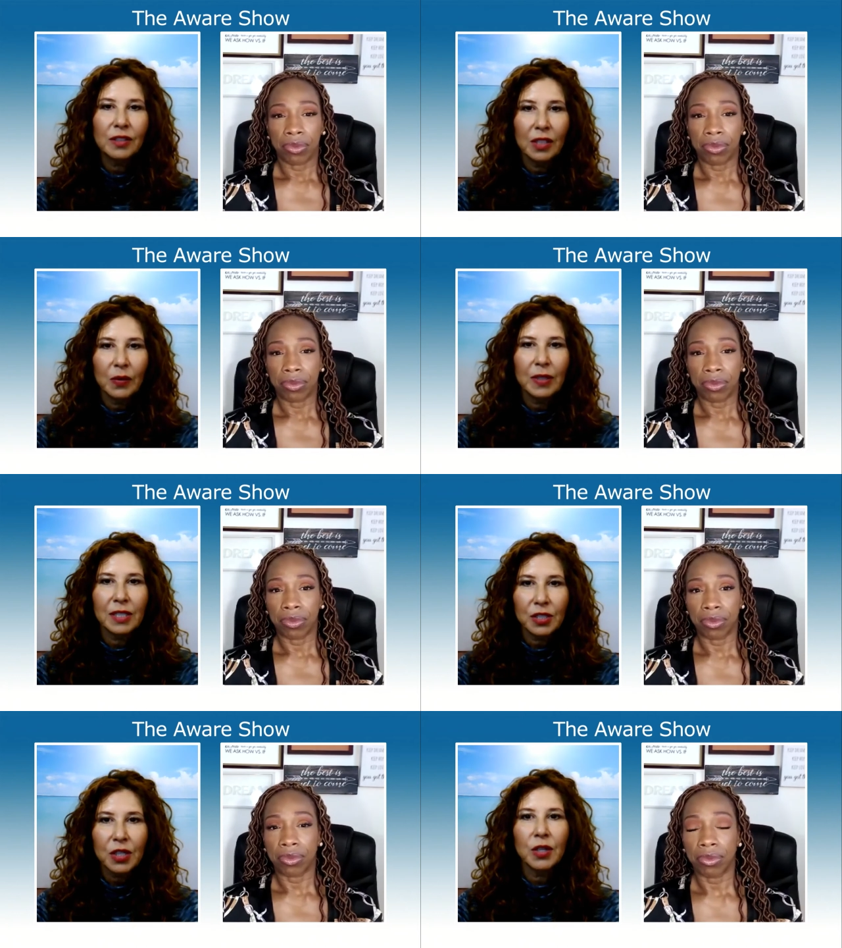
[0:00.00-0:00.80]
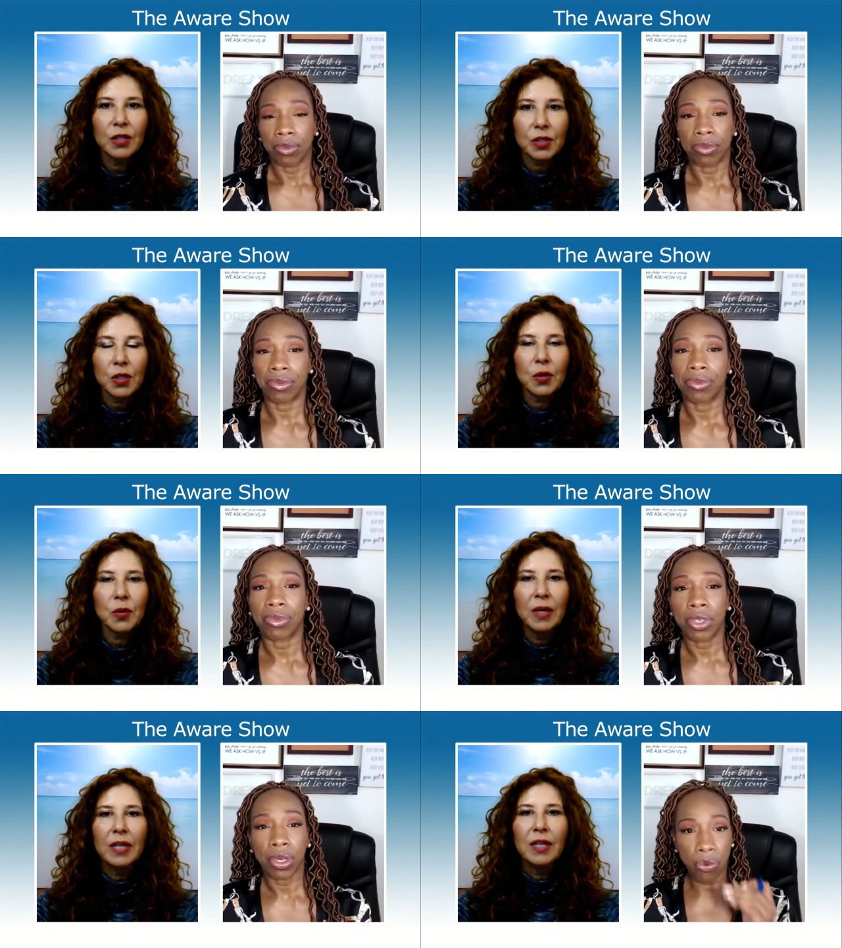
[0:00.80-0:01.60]
Speaker 1: You know, it's a start.
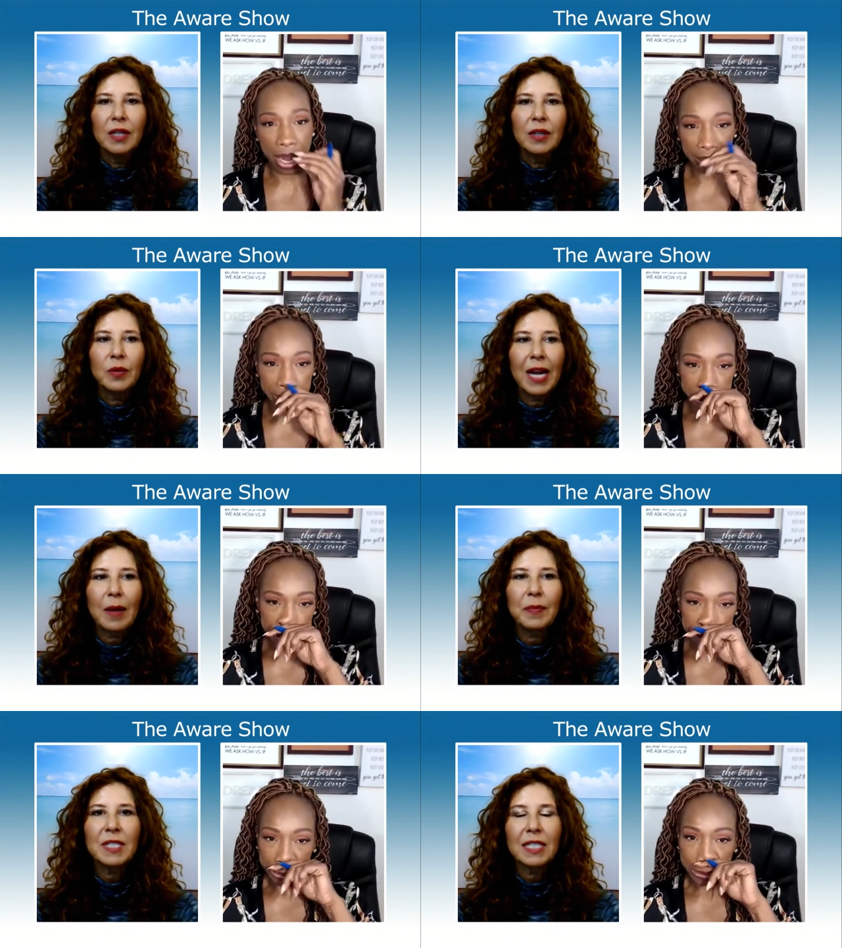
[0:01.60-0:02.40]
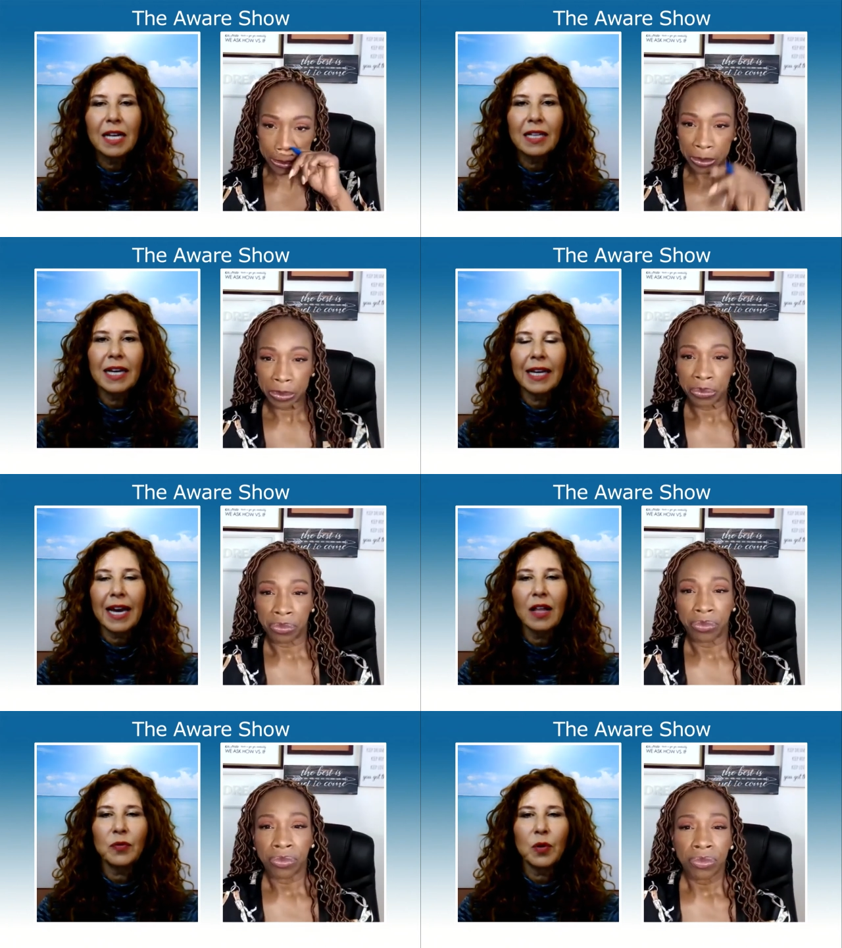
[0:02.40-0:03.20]
So, what happens in LA and
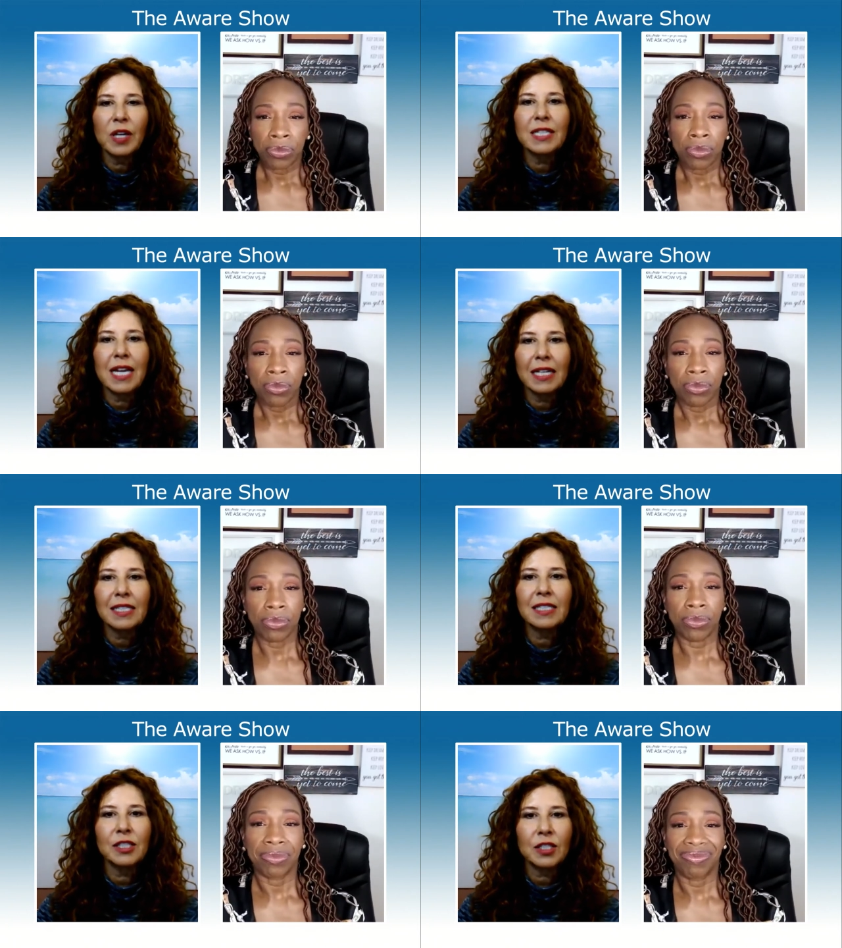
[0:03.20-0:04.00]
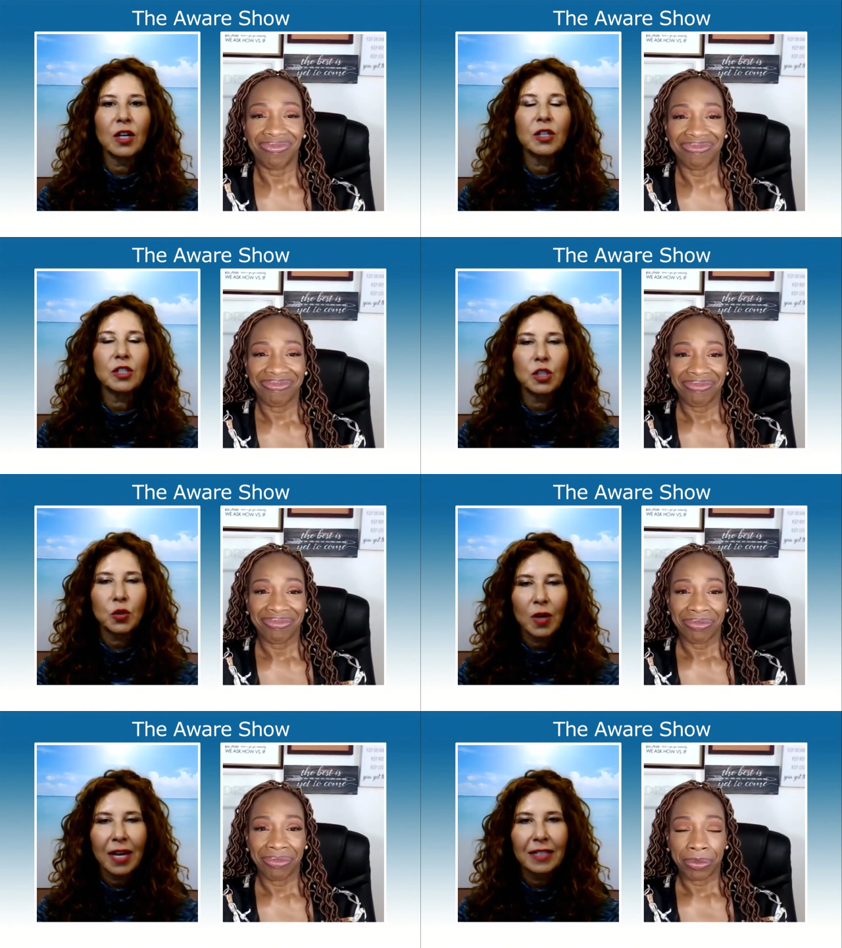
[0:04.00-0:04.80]
California tends to start to
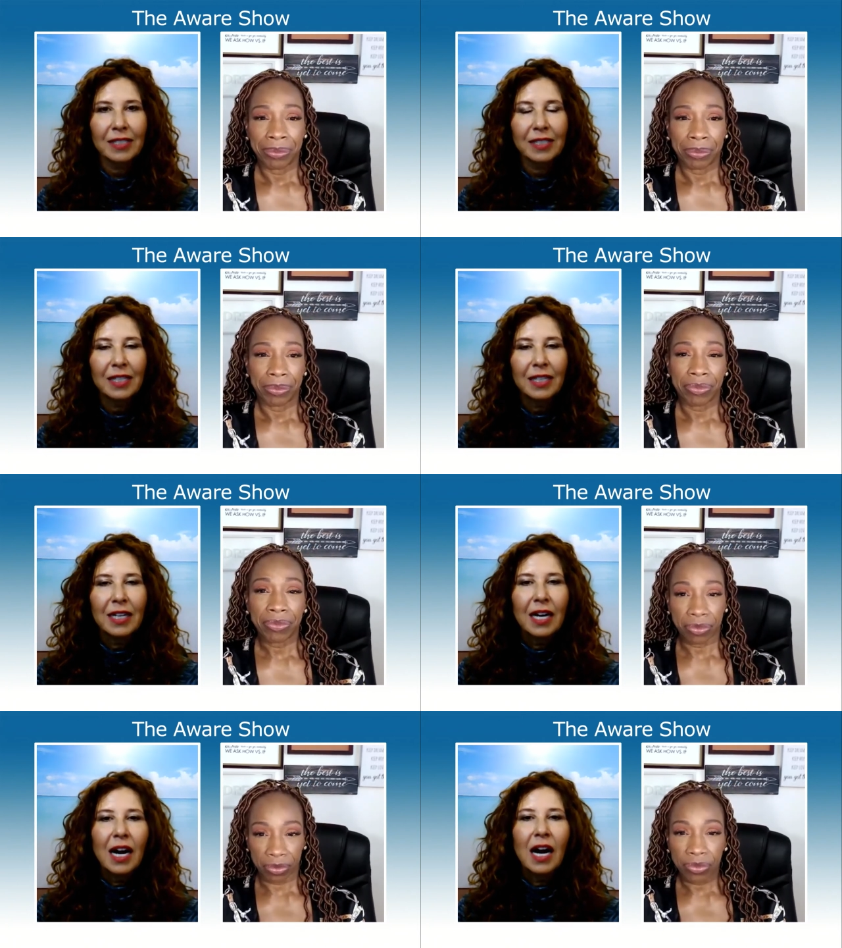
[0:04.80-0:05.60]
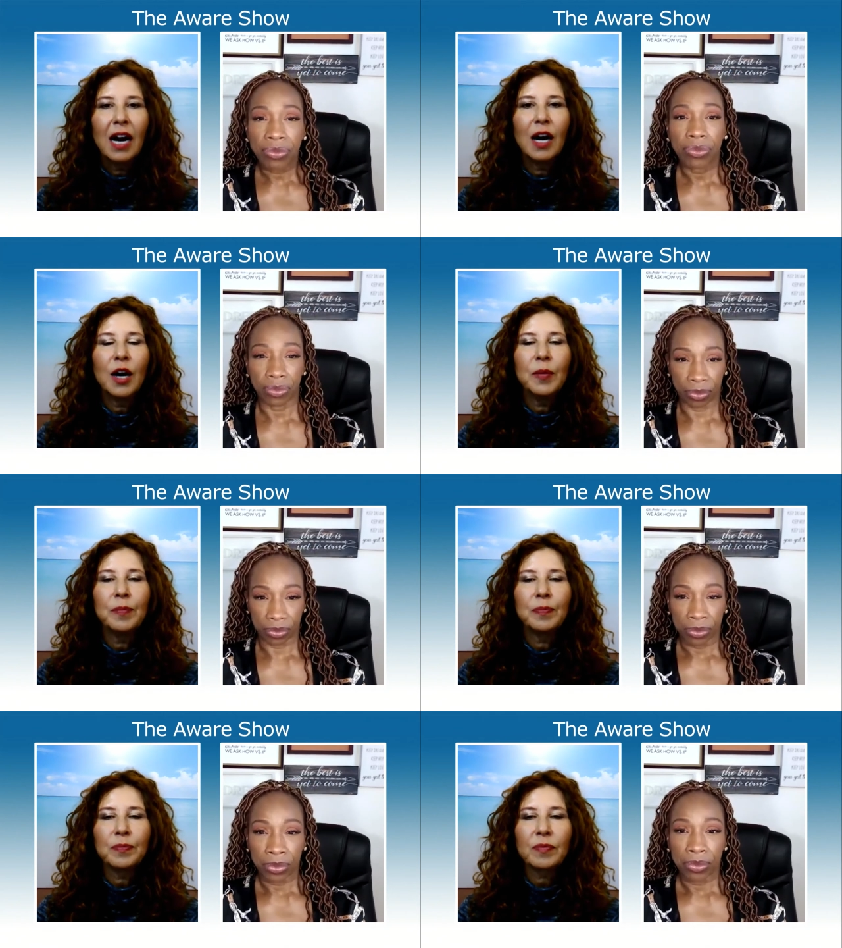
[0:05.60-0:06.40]
trend.
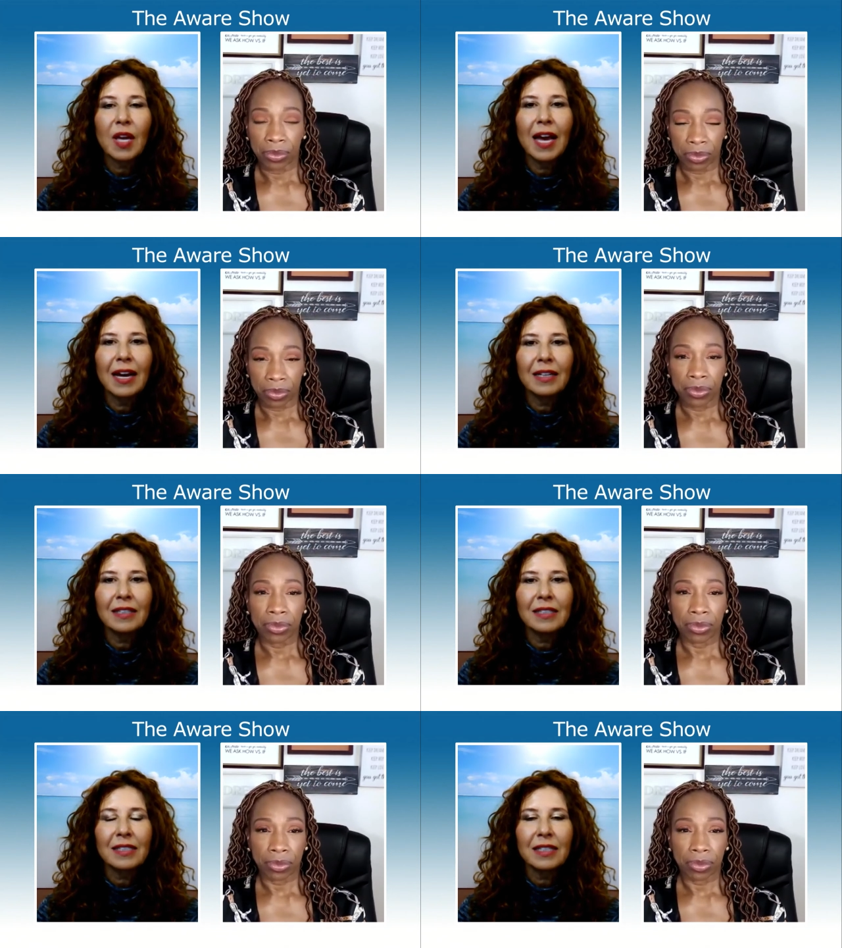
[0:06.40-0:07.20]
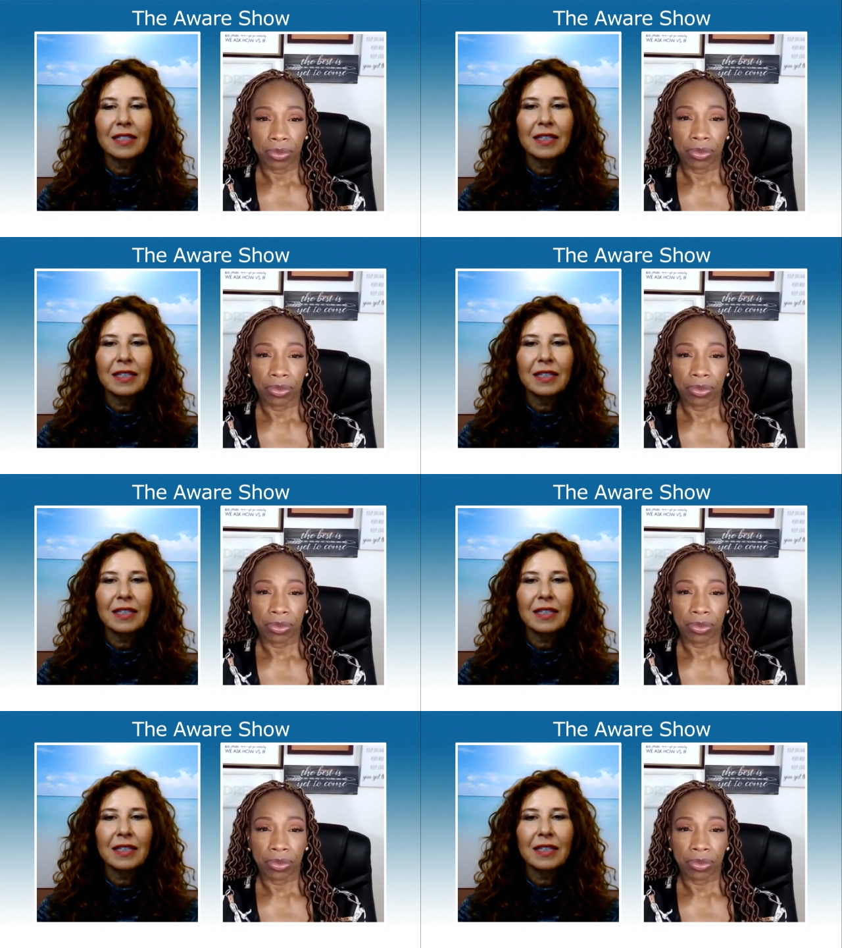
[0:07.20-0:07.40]
Um, and